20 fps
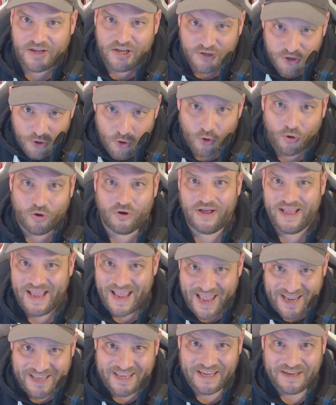your
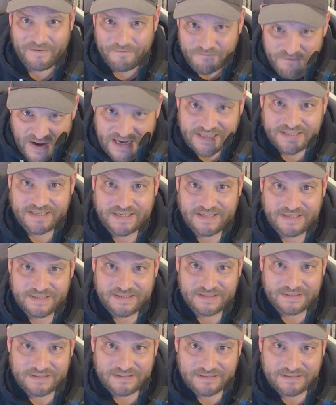hecking faces.